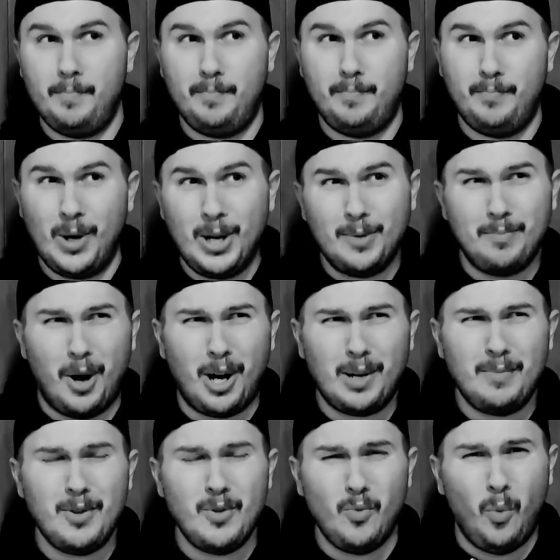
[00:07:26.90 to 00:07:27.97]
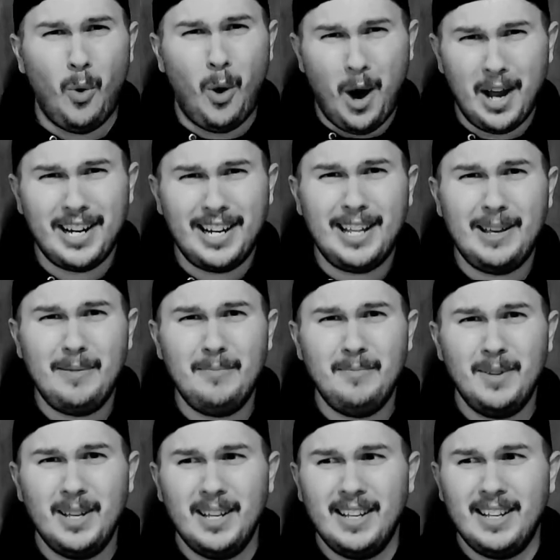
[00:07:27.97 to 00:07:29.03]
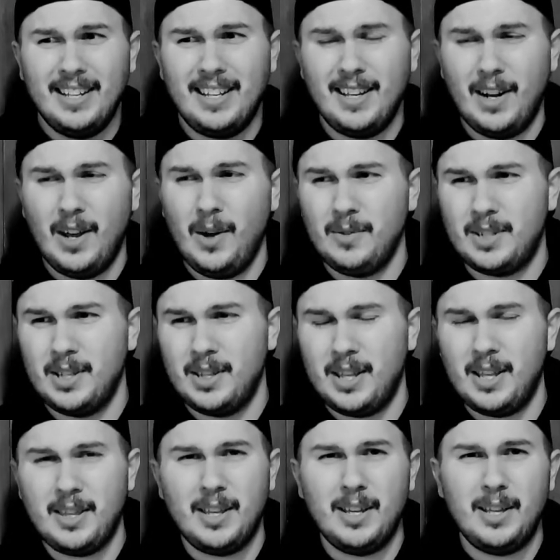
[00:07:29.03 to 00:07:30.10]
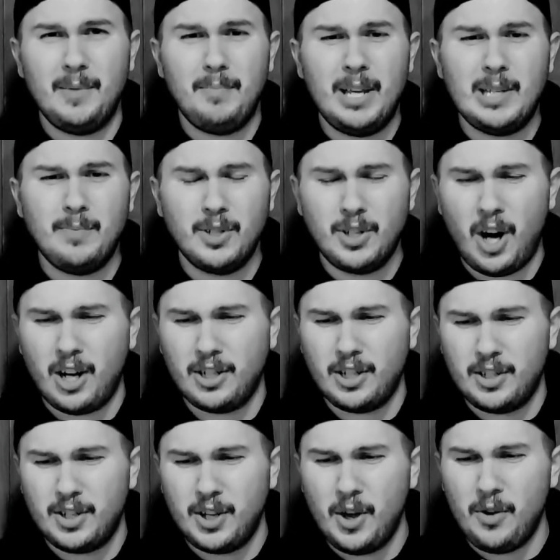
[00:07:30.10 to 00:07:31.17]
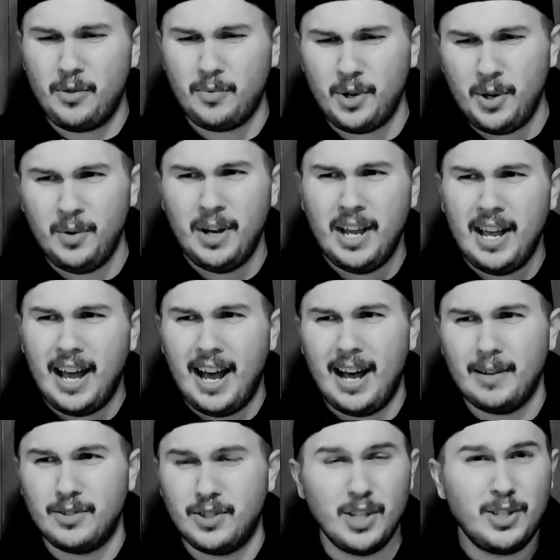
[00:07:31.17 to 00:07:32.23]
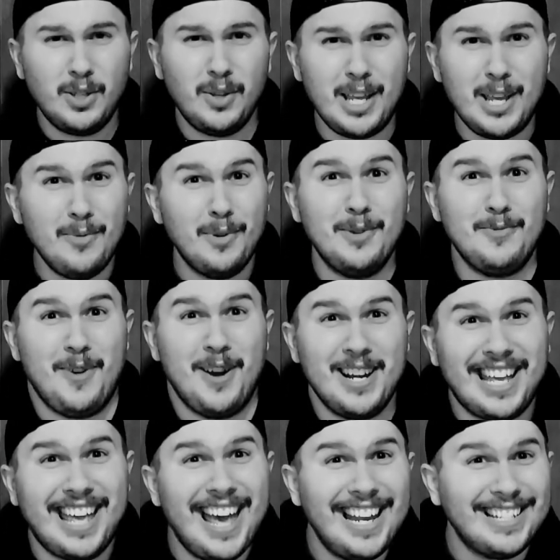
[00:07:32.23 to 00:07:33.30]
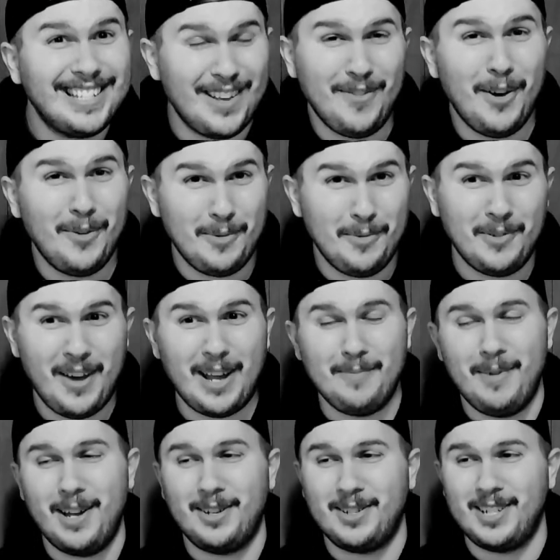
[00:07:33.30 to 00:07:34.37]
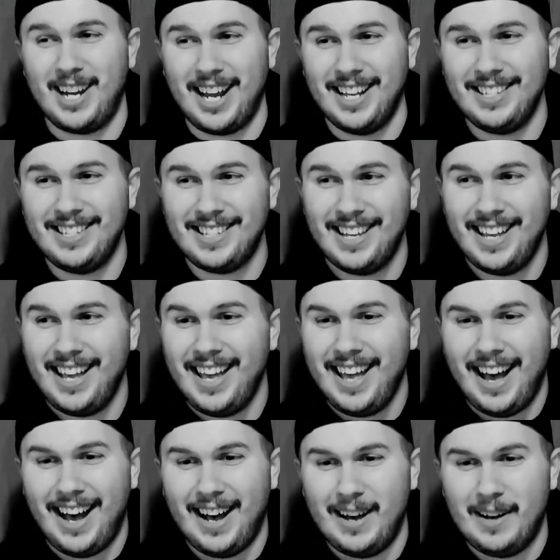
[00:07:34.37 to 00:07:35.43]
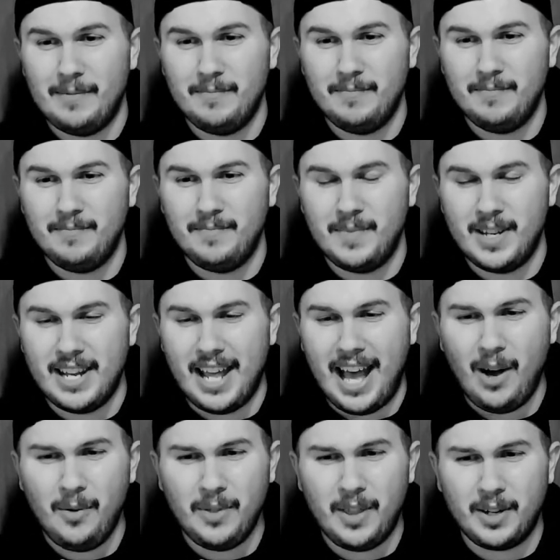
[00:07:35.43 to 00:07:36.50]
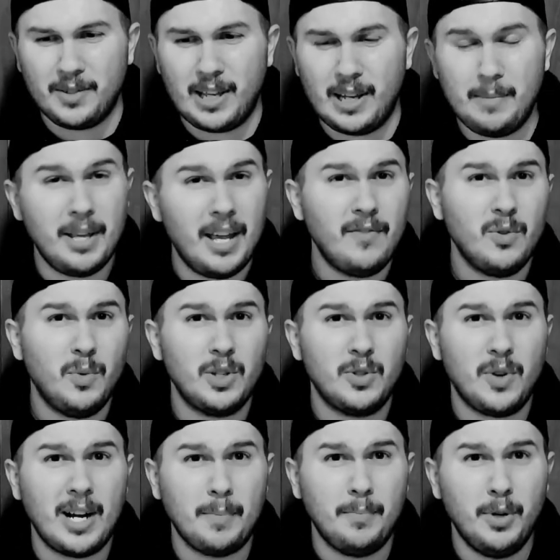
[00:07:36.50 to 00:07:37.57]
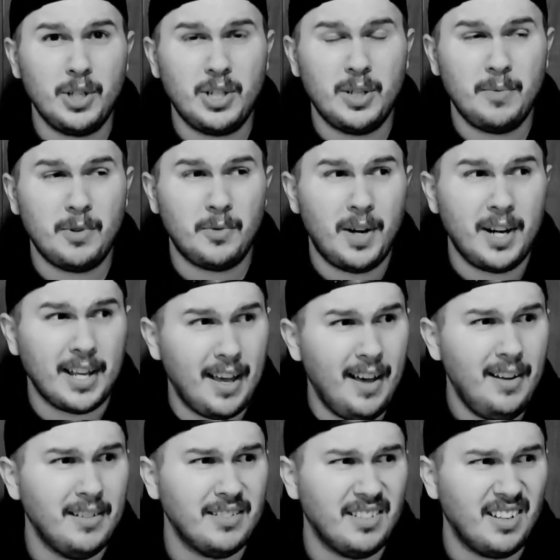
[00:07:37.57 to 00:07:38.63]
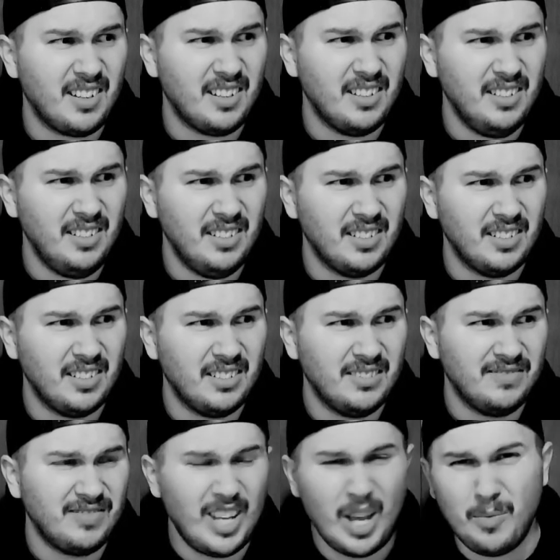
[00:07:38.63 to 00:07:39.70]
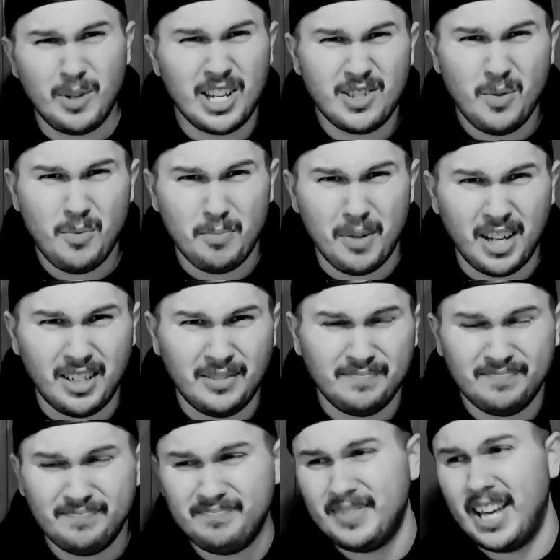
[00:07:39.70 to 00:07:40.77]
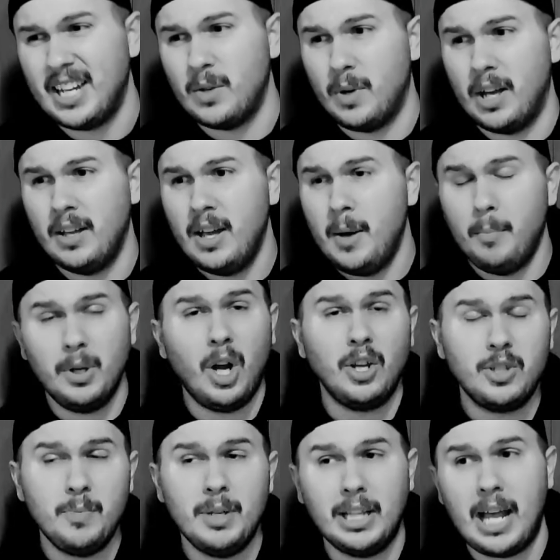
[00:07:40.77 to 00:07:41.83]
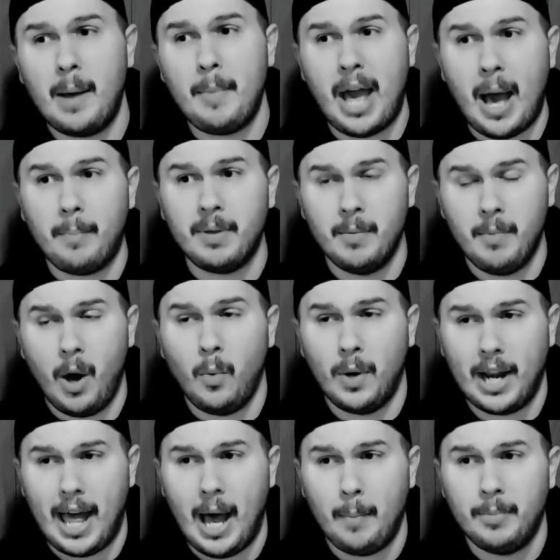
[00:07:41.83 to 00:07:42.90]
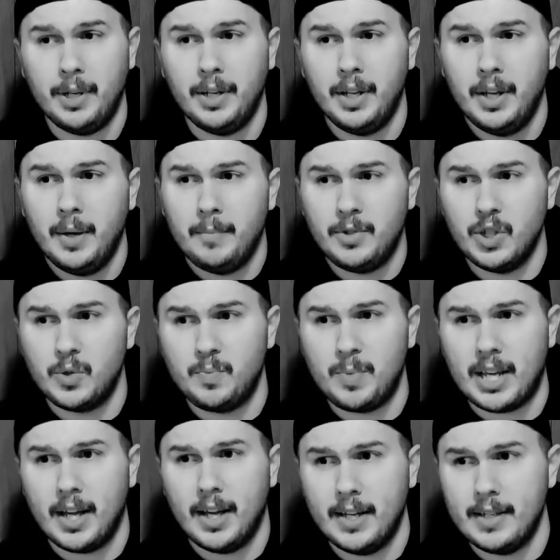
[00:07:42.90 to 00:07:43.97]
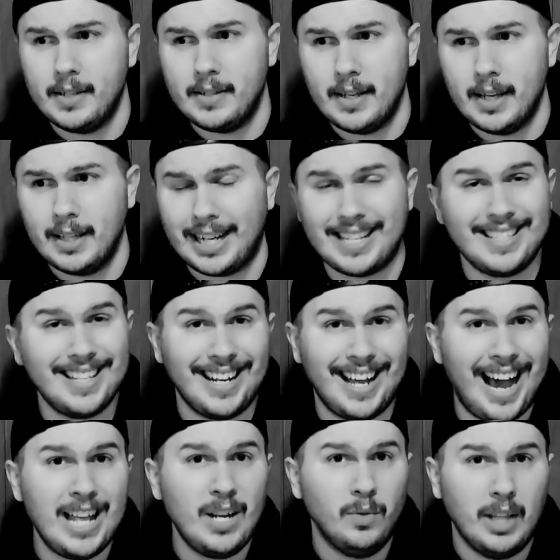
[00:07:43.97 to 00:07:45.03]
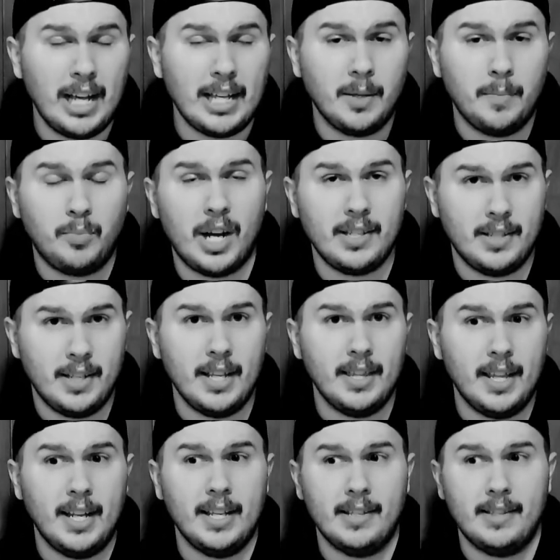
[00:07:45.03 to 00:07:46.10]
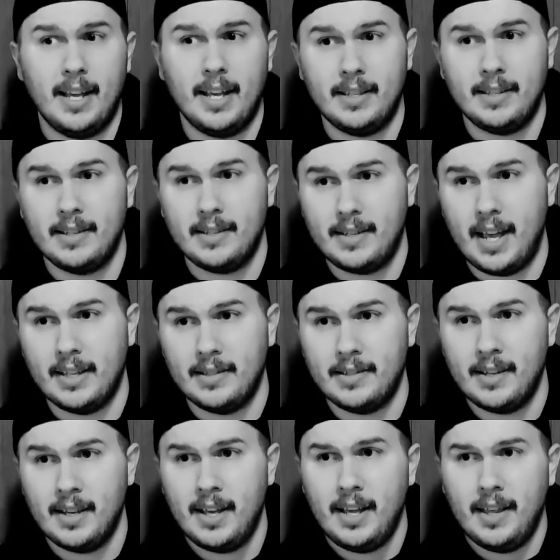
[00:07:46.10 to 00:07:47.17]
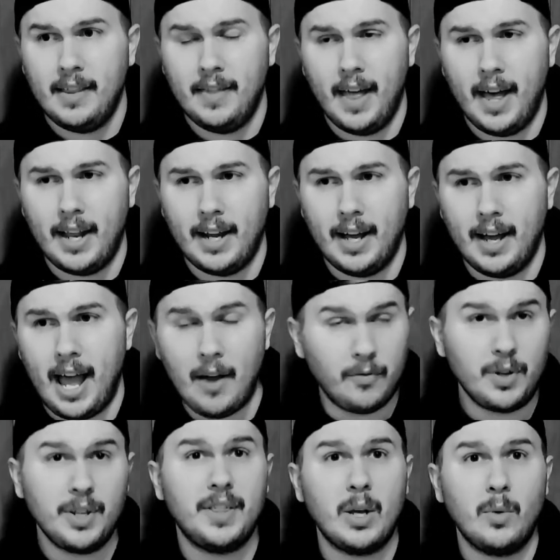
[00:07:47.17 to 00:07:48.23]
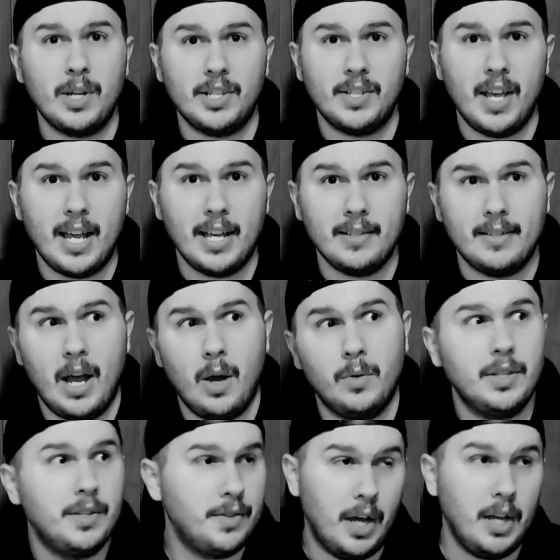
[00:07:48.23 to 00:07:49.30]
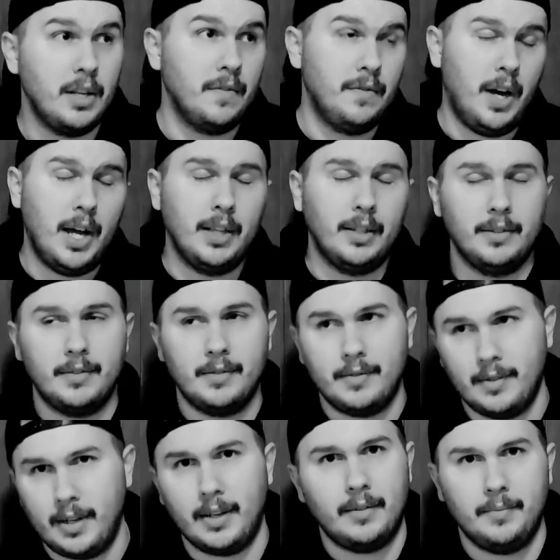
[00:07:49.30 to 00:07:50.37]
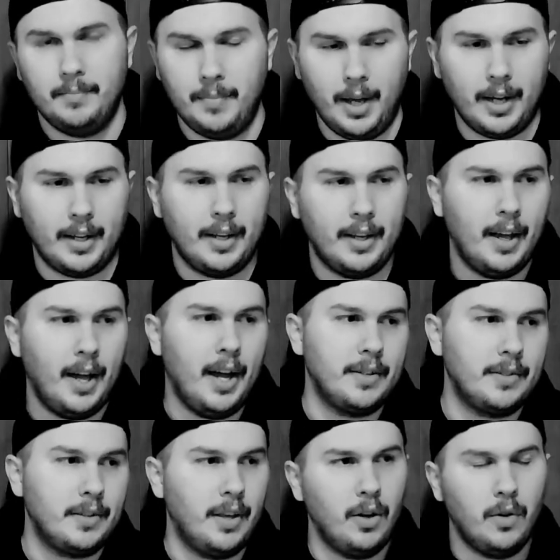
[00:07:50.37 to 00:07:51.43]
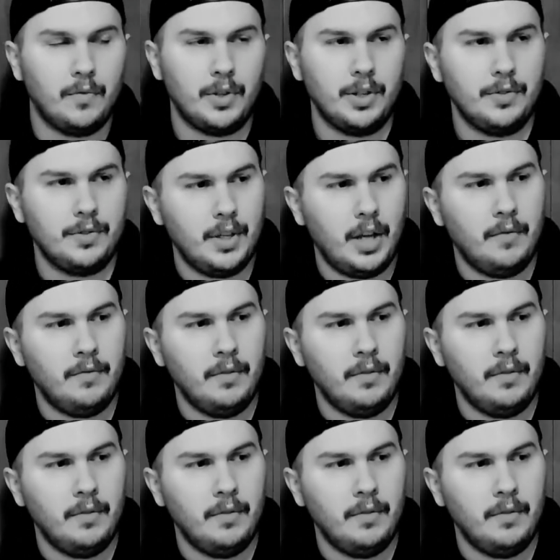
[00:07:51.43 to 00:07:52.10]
weird part of me wanted him, the impeachment charges to go through, just so that he wouldn't run again, because I felt we would have had a better chance. Now there's going to be everyone trying to push him to run again. It's like, ugh, can't we get someone better? Anyway, but ultimately I'm happy about what happened, just because, like I said, I don't like the precedent that it sends, that everything we say is now inciting violence. Like, my gosh, get over yourself.